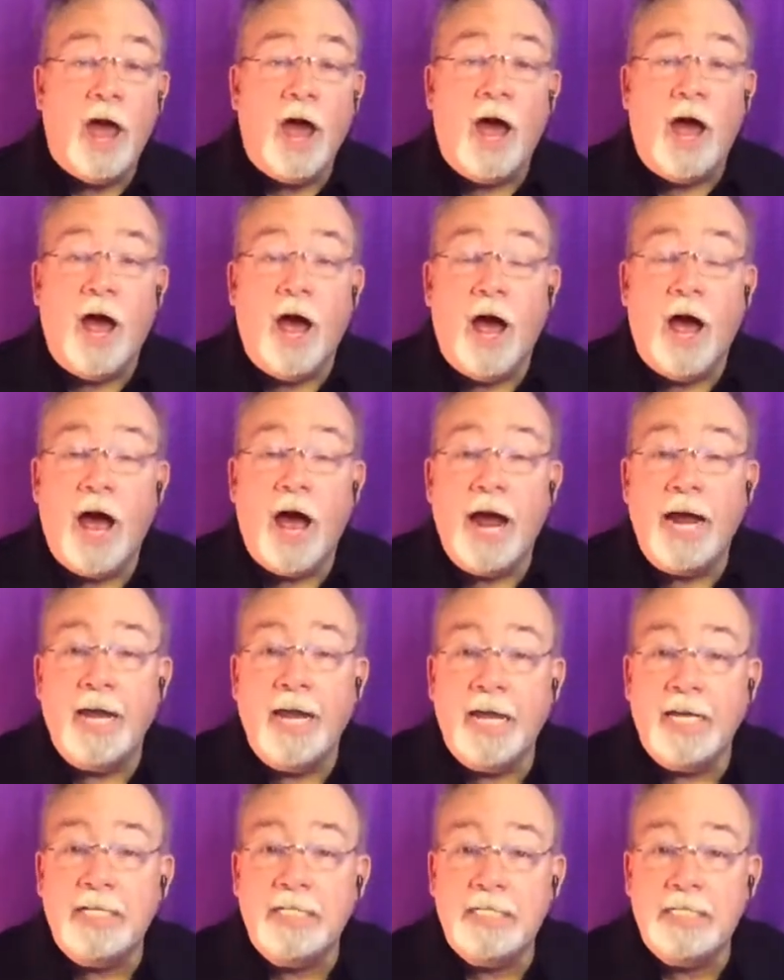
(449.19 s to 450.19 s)
I
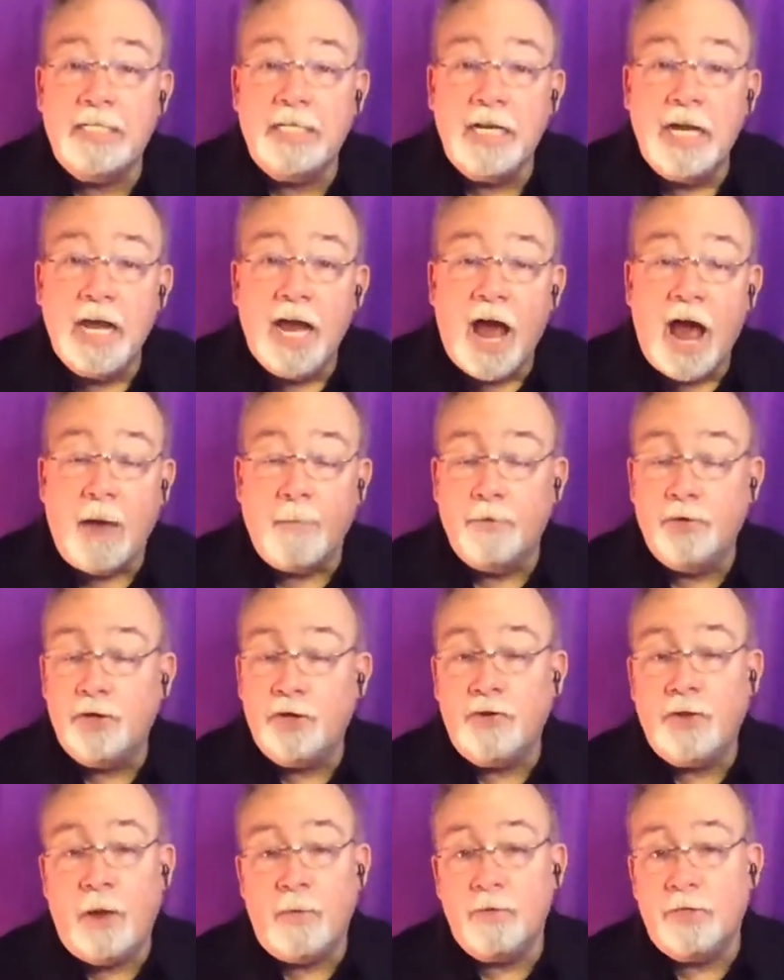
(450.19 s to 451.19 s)
guess I'm
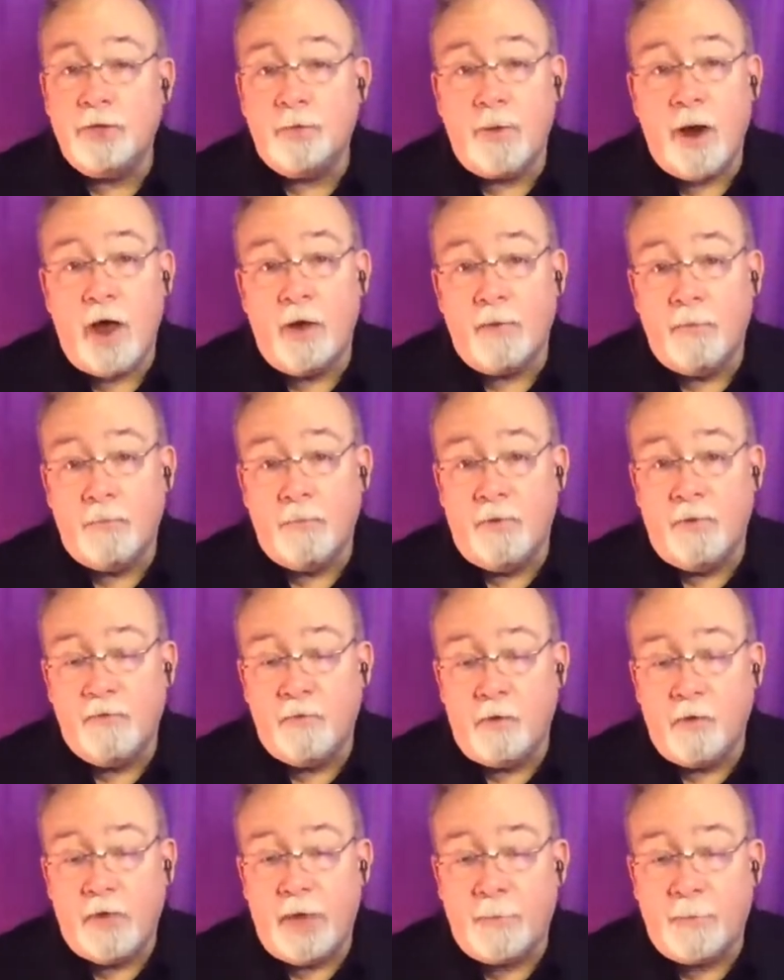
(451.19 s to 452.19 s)
sure that was around
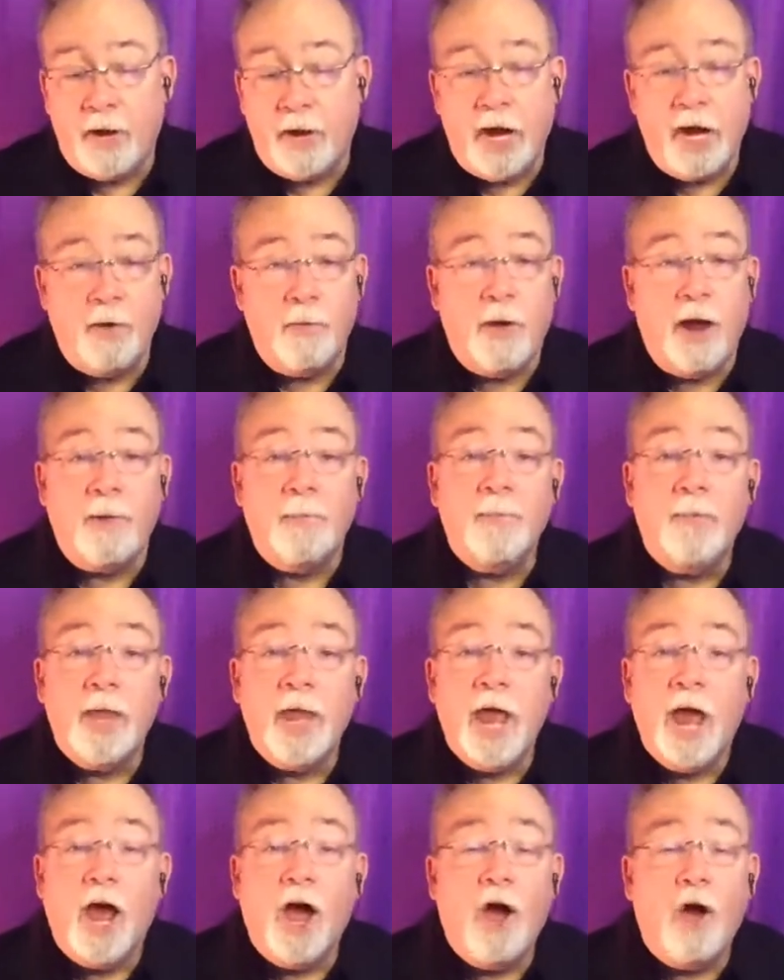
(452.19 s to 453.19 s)
before that, but anyway.
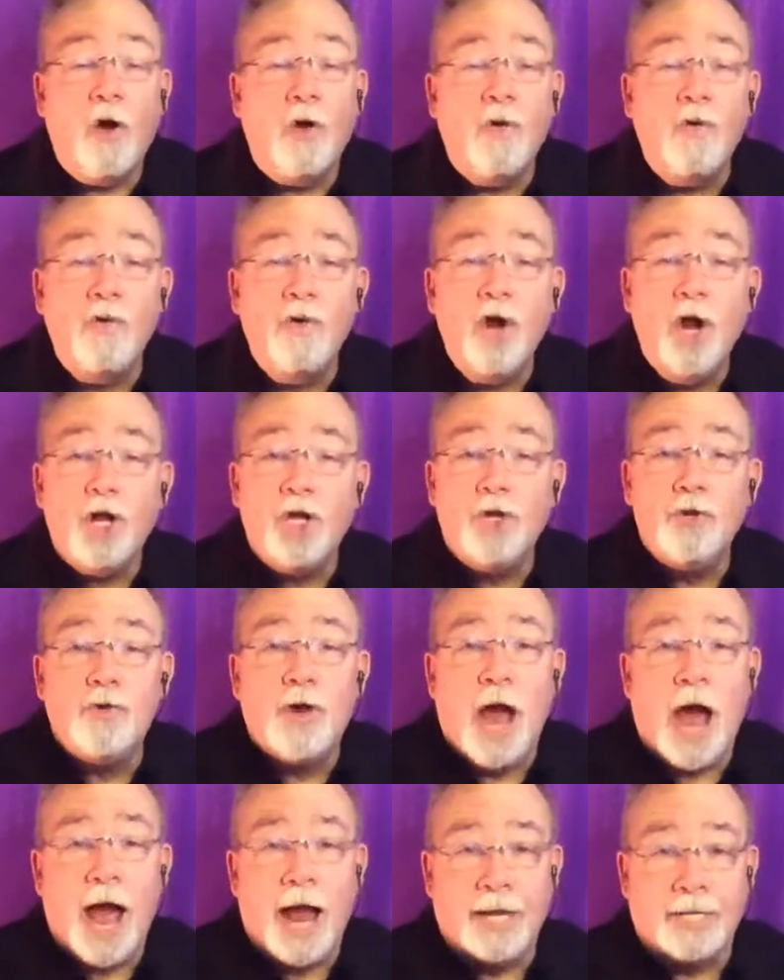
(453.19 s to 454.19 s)
Oh, you
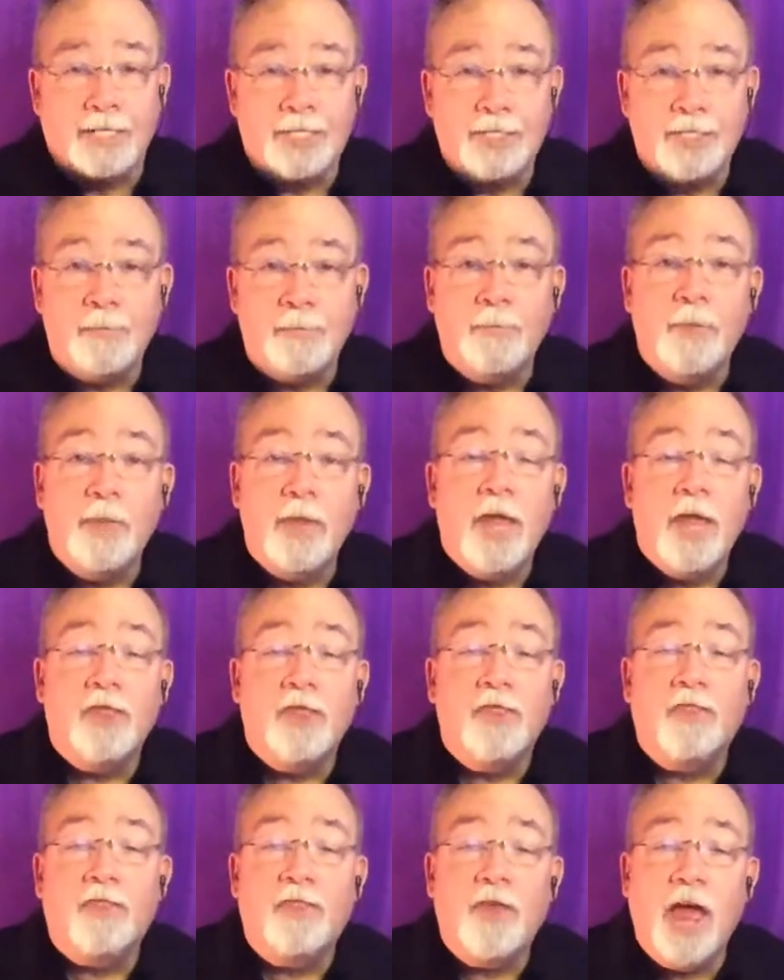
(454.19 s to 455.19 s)
guys,
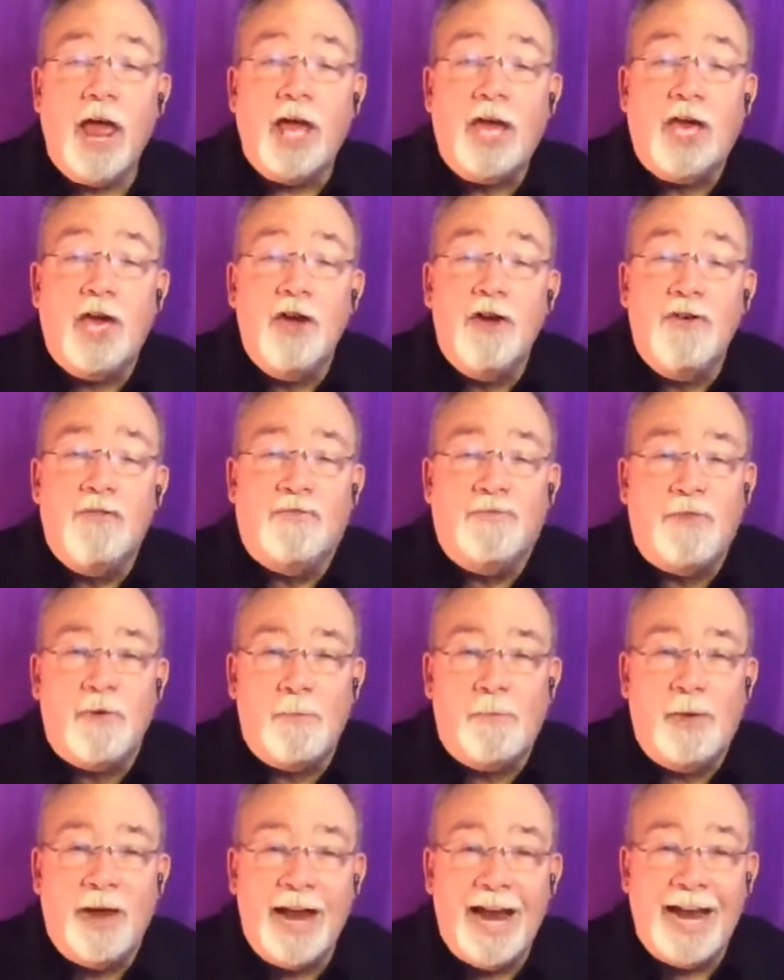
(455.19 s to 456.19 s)
thank you for
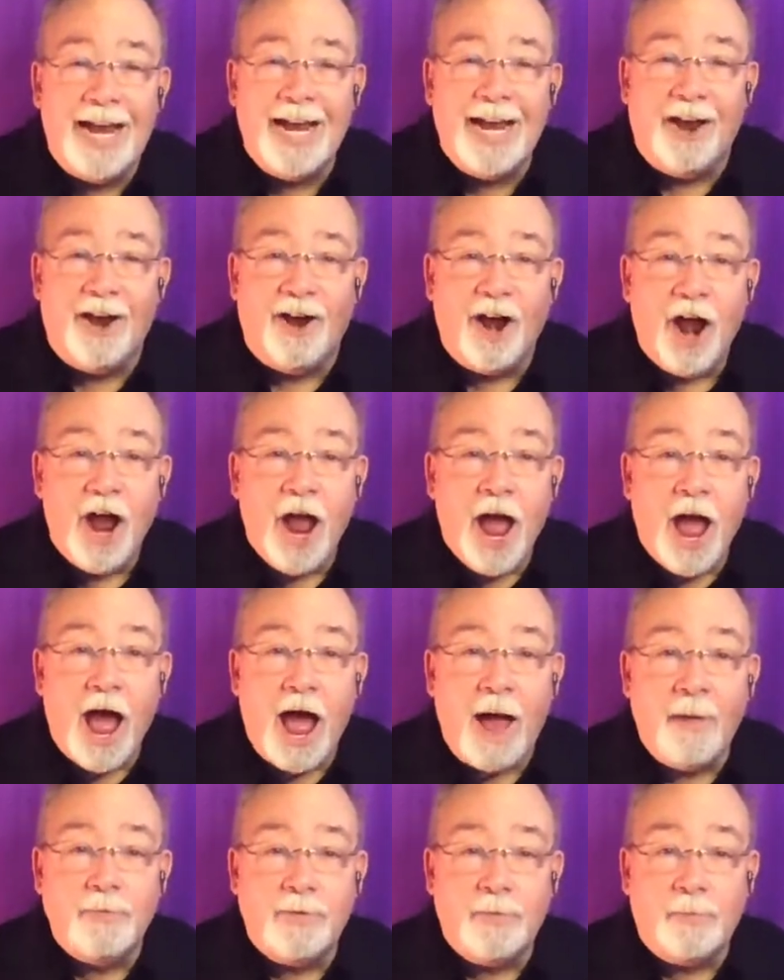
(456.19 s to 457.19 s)
being here.
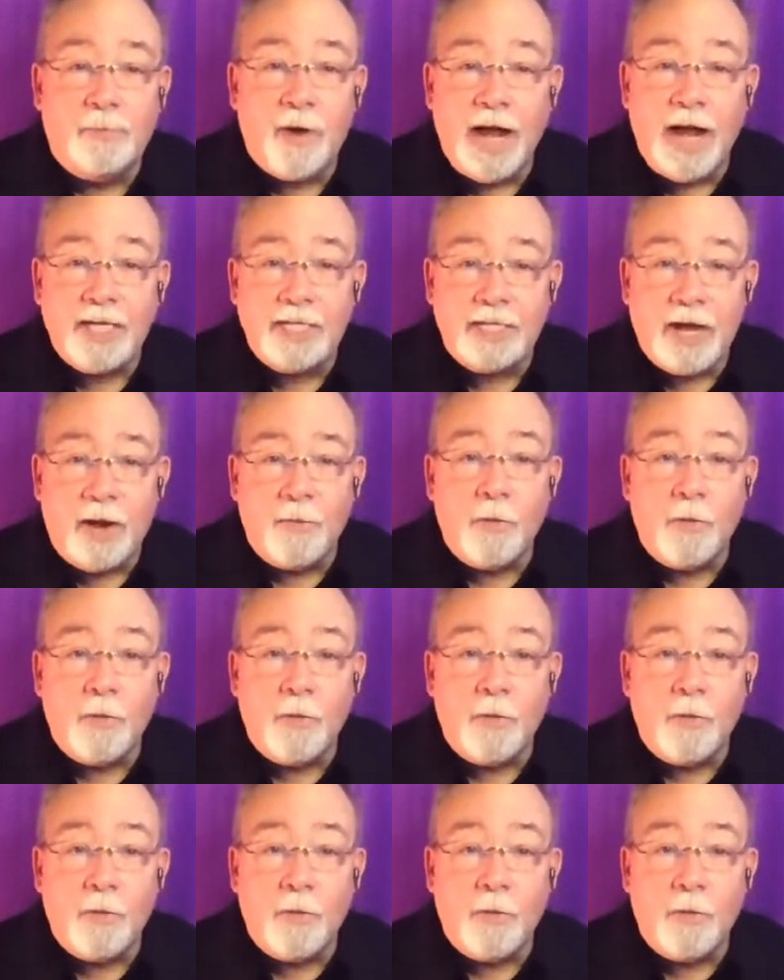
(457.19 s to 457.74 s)
I'm surprised.